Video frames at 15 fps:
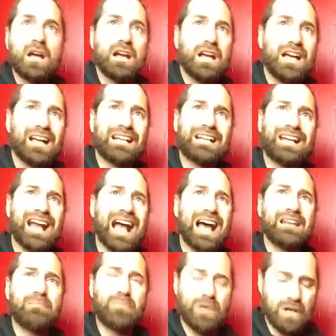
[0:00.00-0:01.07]
it
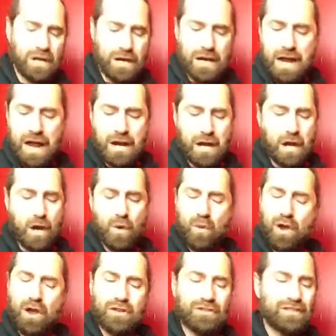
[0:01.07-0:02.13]
can't be any
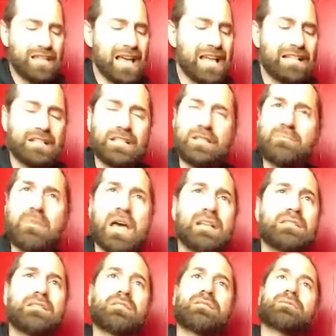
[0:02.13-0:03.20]
worse than this
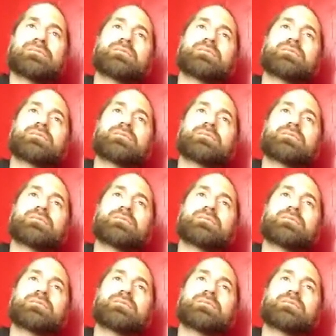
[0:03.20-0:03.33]
mess.